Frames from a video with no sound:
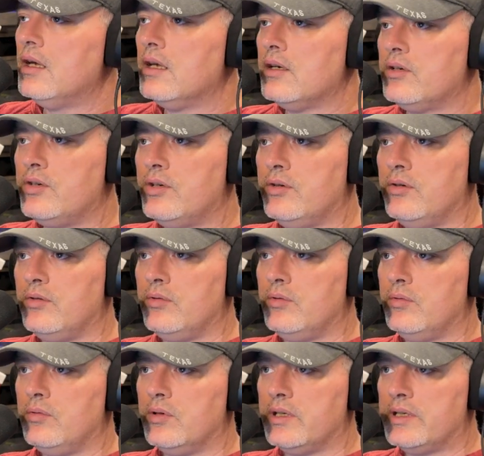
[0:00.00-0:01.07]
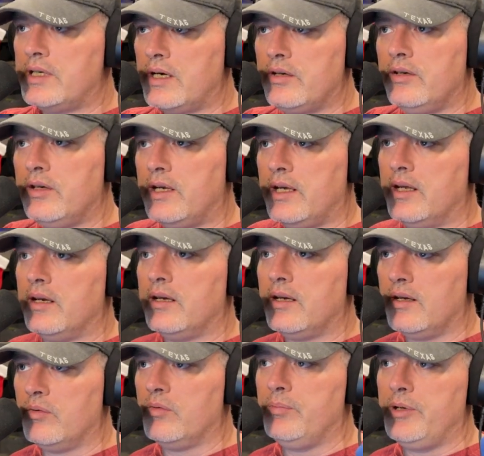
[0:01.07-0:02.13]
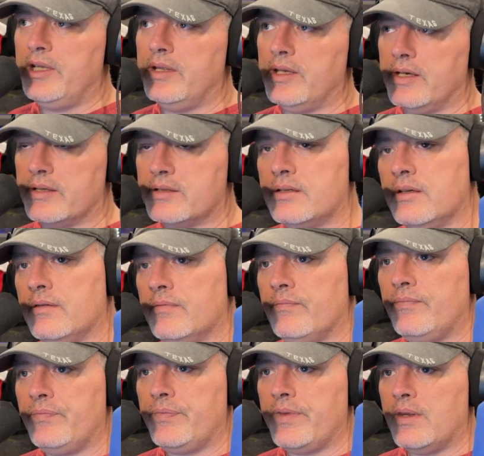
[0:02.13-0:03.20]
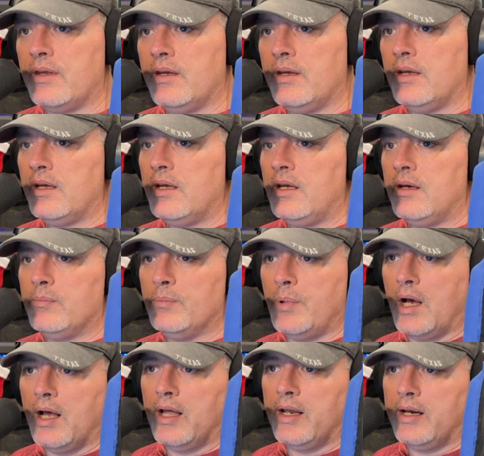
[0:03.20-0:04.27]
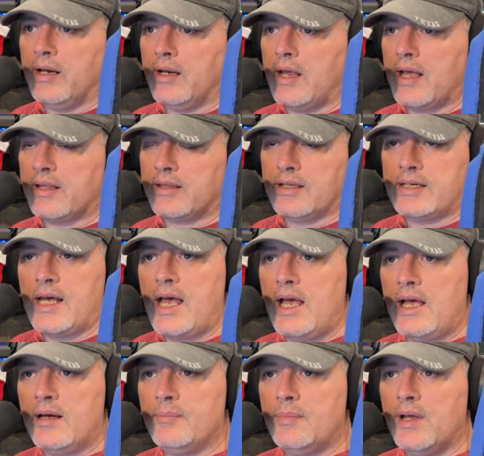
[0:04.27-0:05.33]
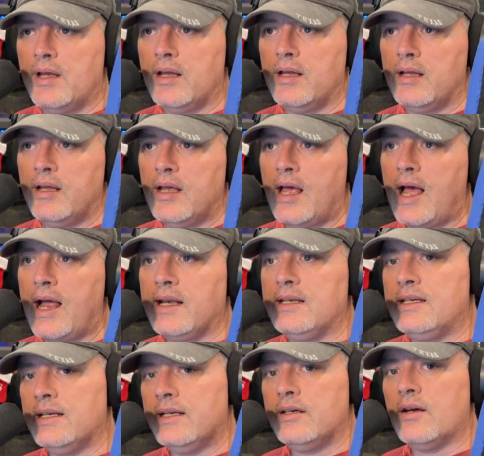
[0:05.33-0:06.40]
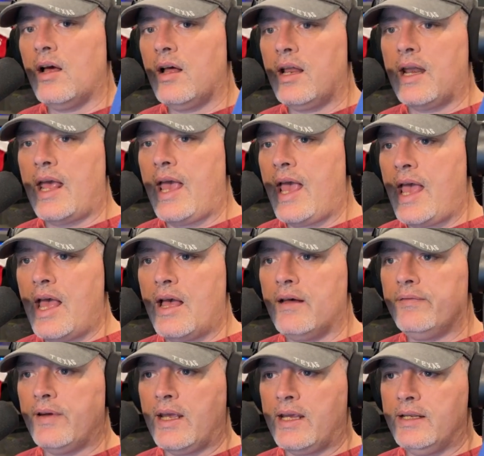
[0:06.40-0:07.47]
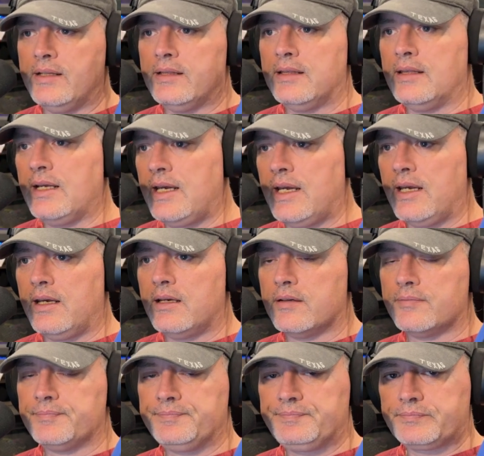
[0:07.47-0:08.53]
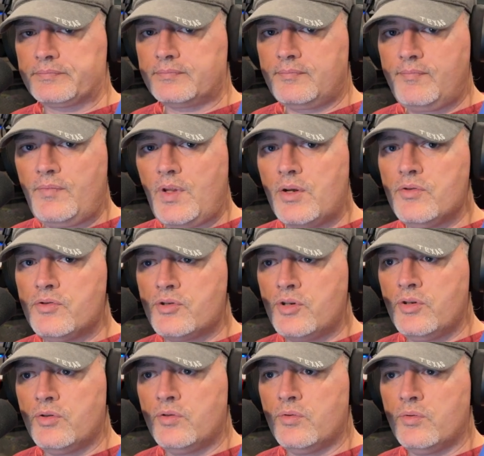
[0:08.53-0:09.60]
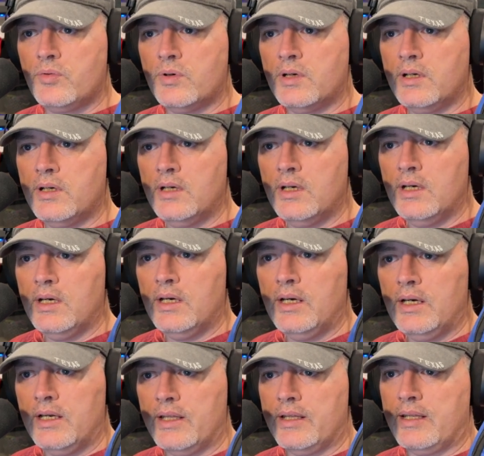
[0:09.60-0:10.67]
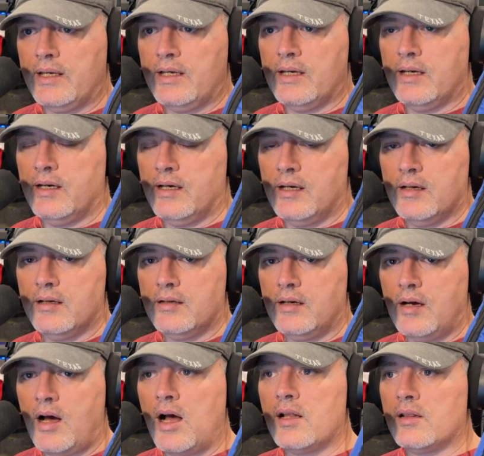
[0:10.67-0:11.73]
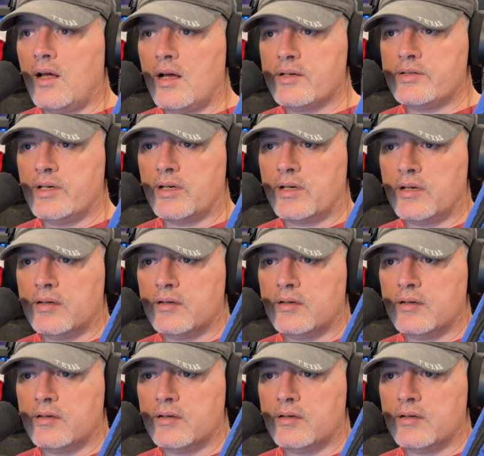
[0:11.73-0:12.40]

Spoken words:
to tell you to get, it would be this. But at the time, I did not have a link to the Hot Logic